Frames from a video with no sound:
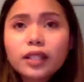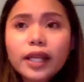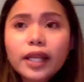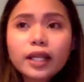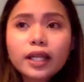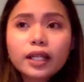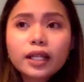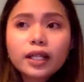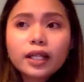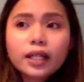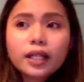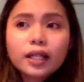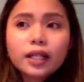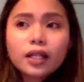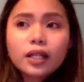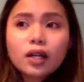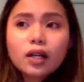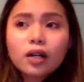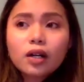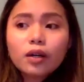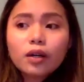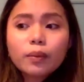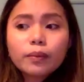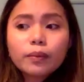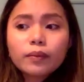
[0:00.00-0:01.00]
Like
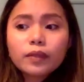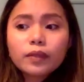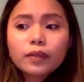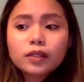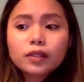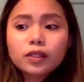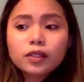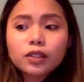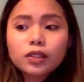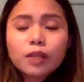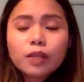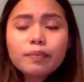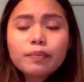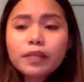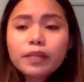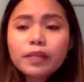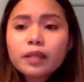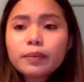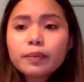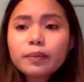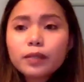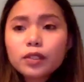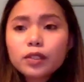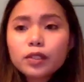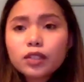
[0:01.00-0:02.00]
some
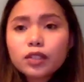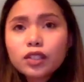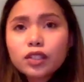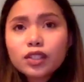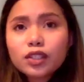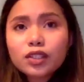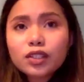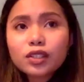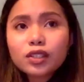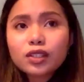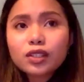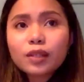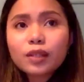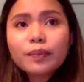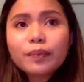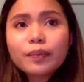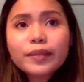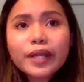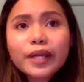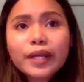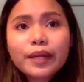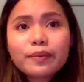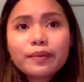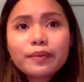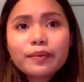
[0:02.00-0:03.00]
people just
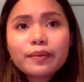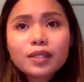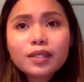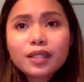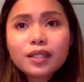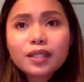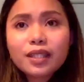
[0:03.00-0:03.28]
sometimes